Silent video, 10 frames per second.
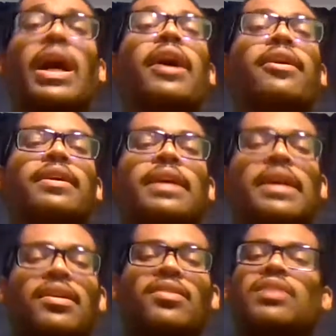irony,
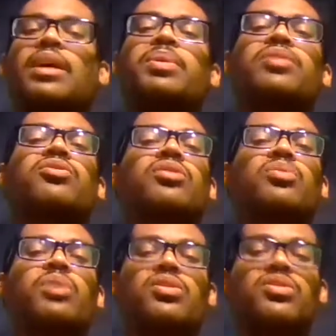statements or
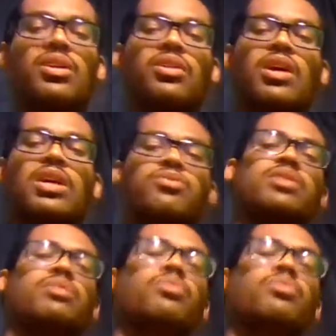situations that are contrary to